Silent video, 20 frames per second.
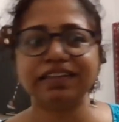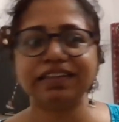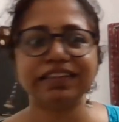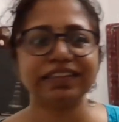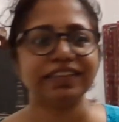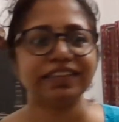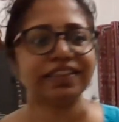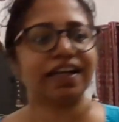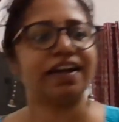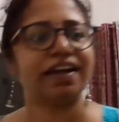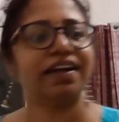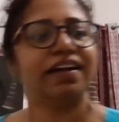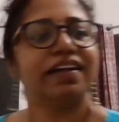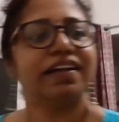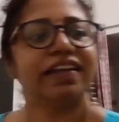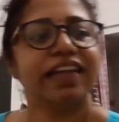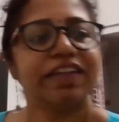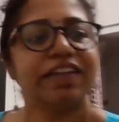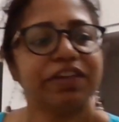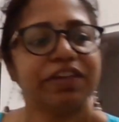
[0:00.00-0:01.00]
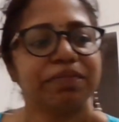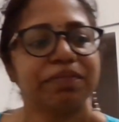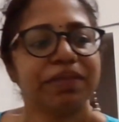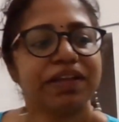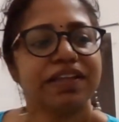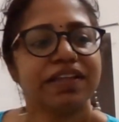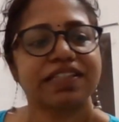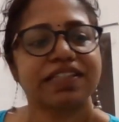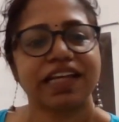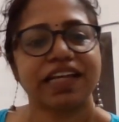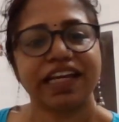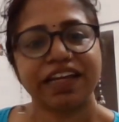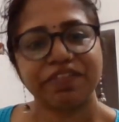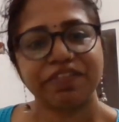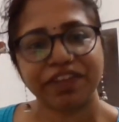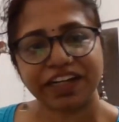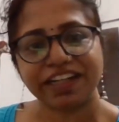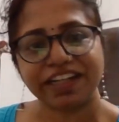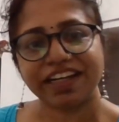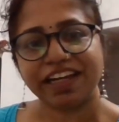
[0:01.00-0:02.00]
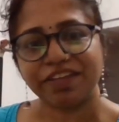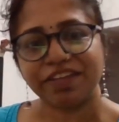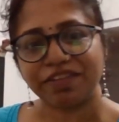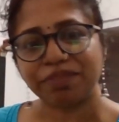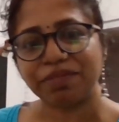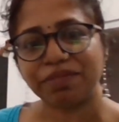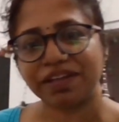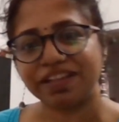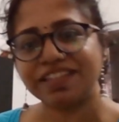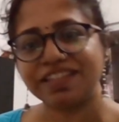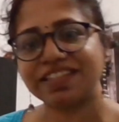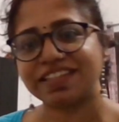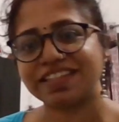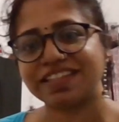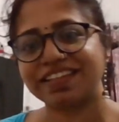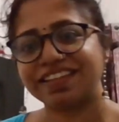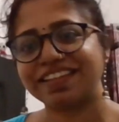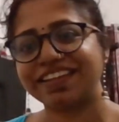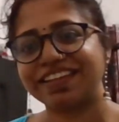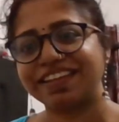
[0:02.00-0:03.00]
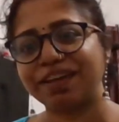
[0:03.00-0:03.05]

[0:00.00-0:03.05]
Yeah, 11 minutes. I have read 11 minutes.